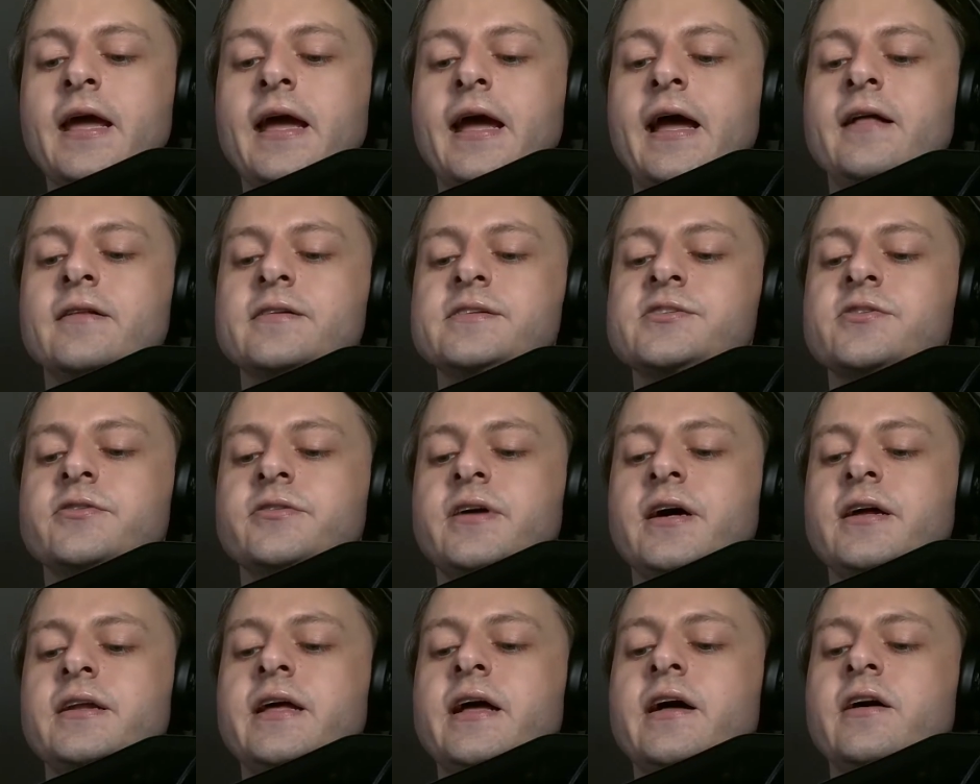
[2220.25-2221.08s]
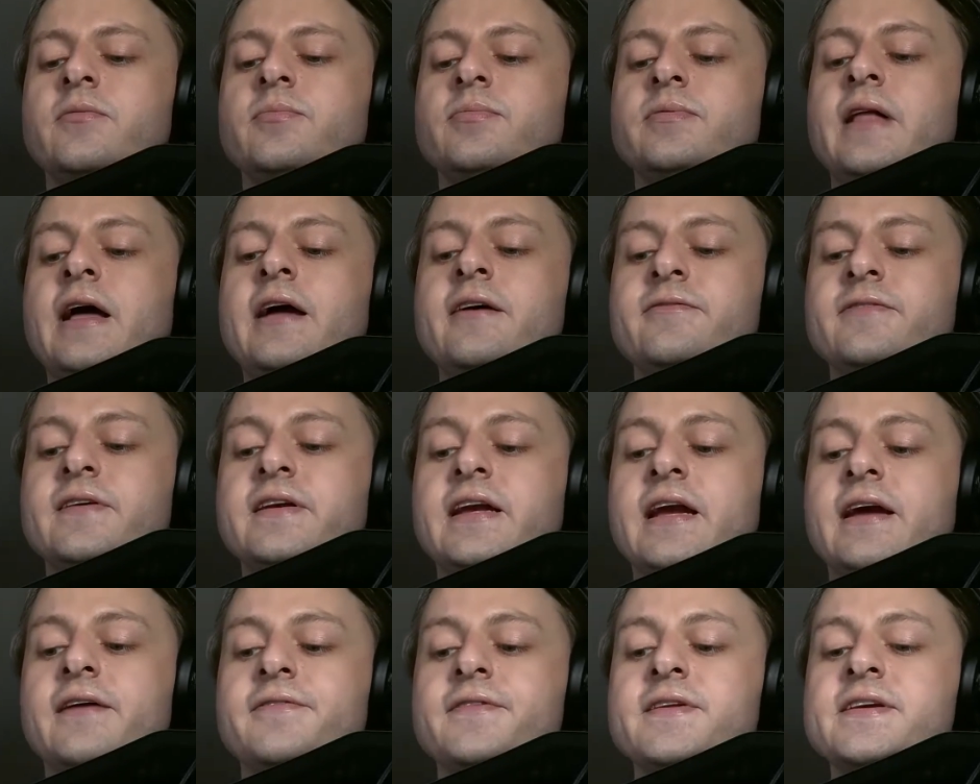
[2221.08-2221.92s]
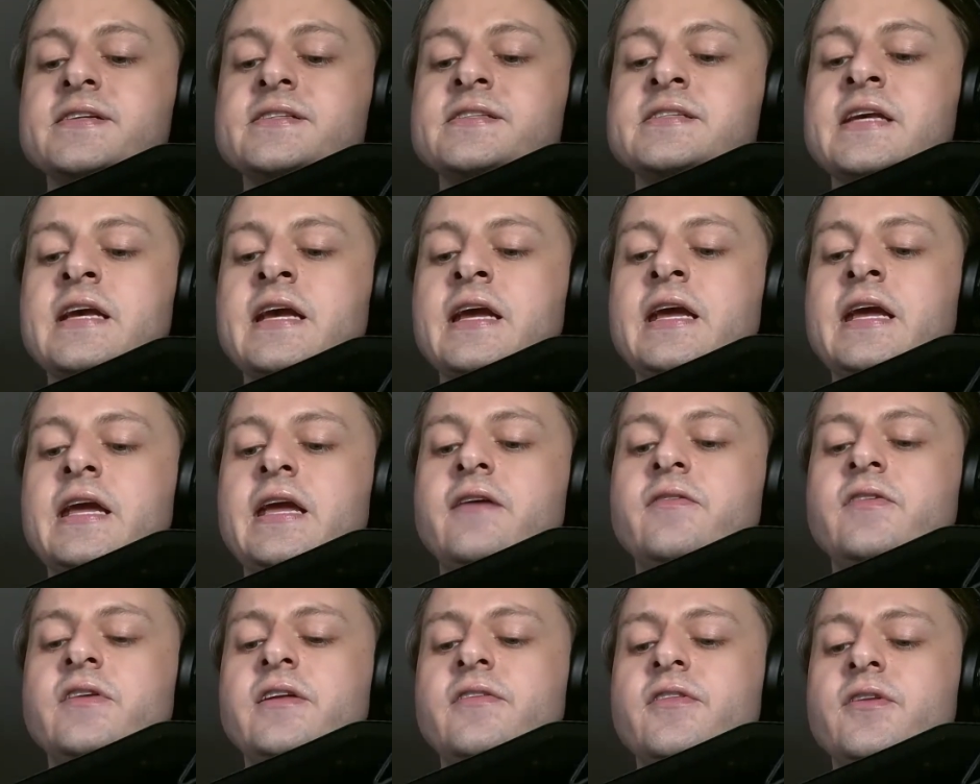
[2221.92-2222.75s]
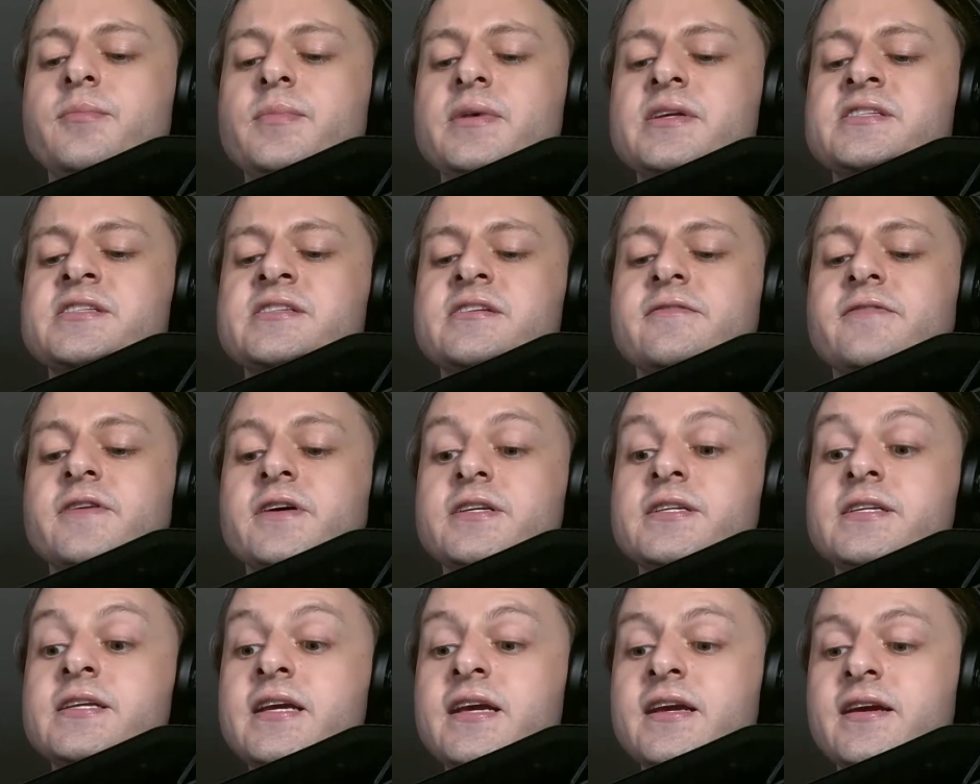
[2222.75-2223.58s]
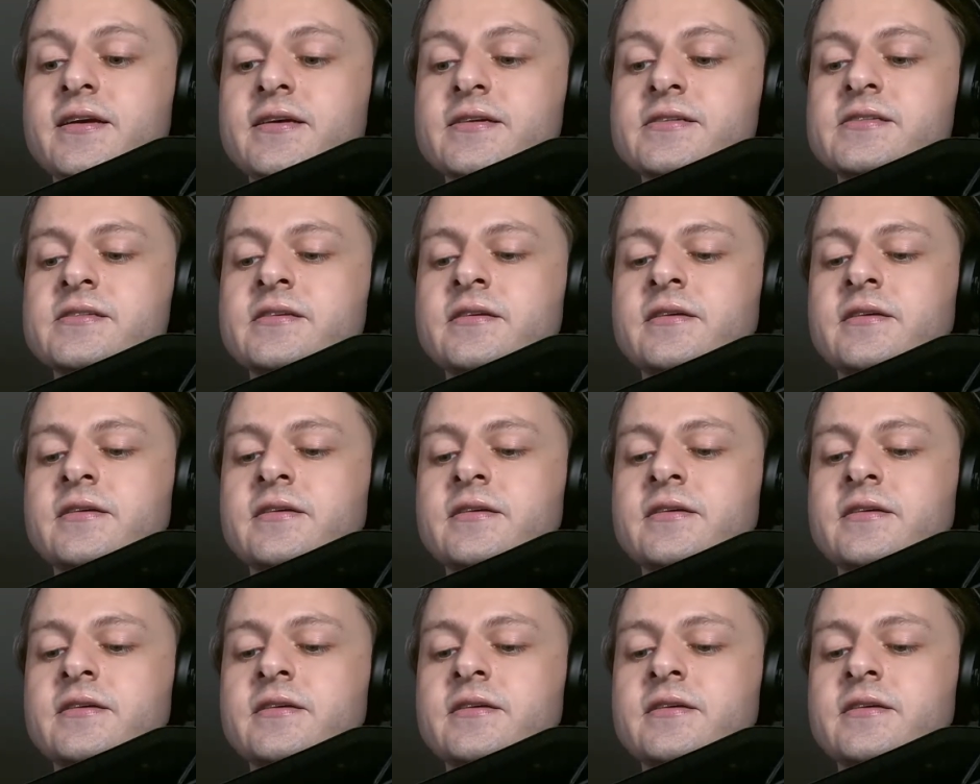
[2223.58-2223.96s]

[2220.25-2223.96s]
Alice could not help laughing at this, even in the midst of her tears.